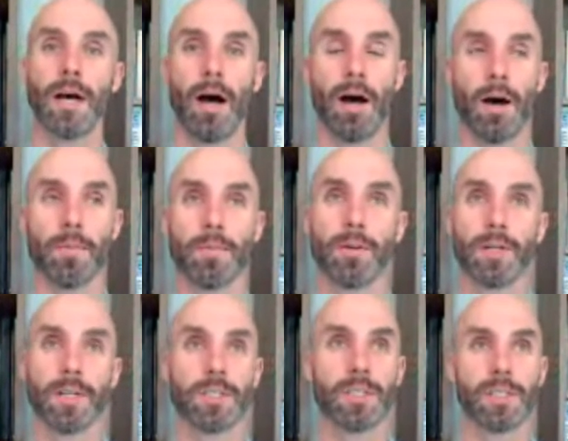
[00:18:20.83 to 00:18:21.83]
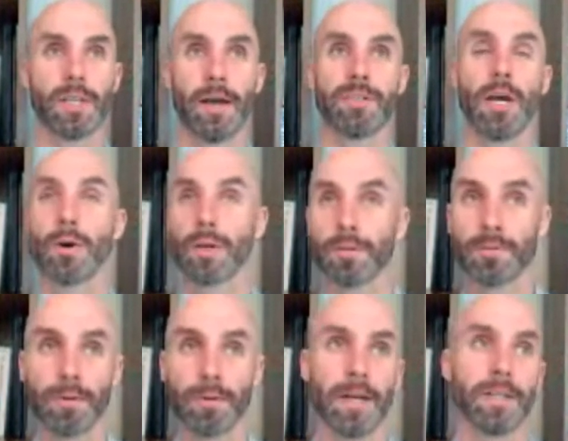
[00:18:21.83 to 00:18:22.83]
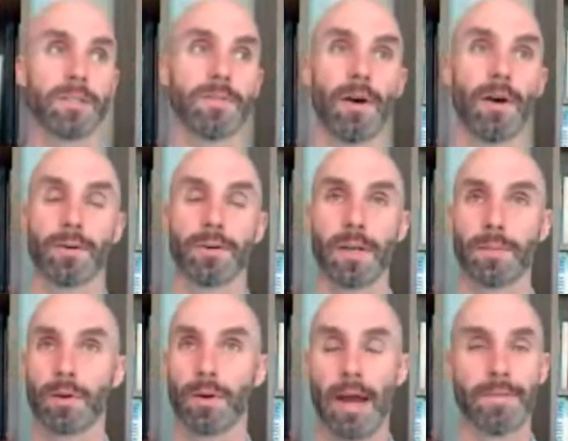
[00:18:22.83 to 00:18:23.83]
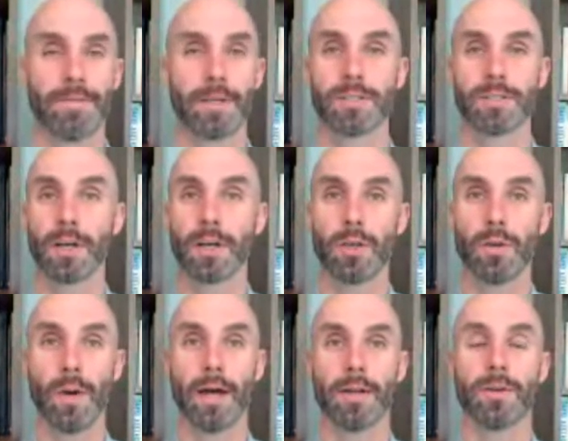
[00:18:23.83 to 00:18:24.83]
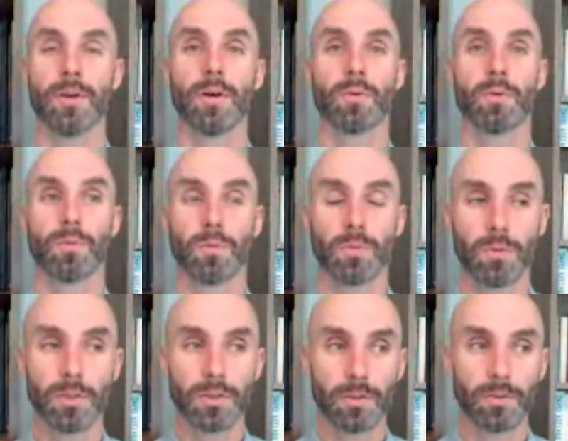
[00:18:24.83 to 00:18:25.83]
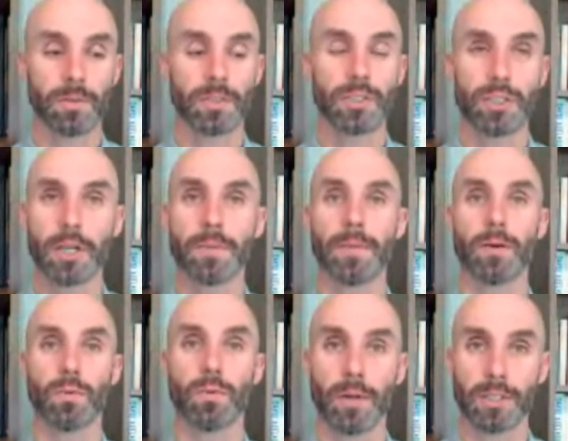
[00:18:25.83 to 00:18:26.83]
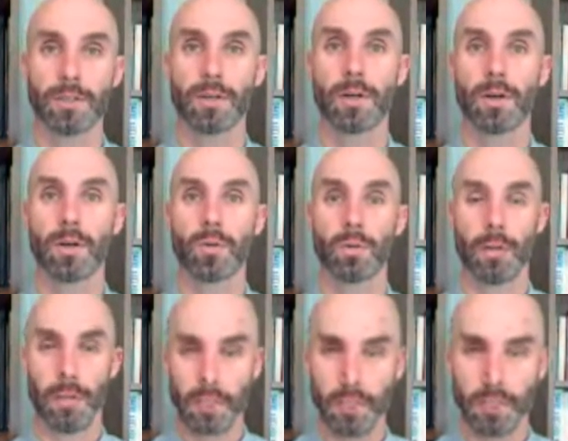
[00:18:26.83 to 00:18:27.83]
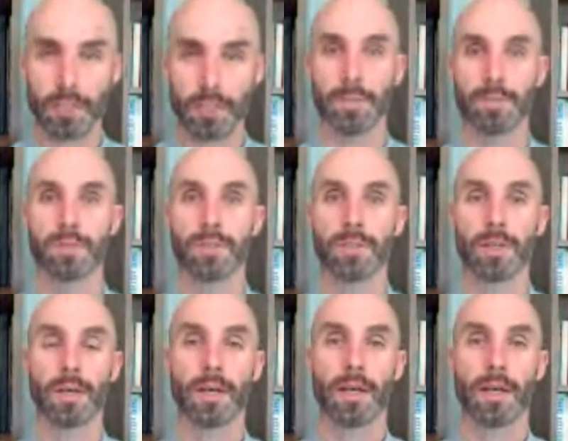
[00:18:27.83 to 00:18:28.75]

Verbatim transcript: Um, you didn't just have token friends of other demographics. You had le legitimate rich mm -hmm. relationships.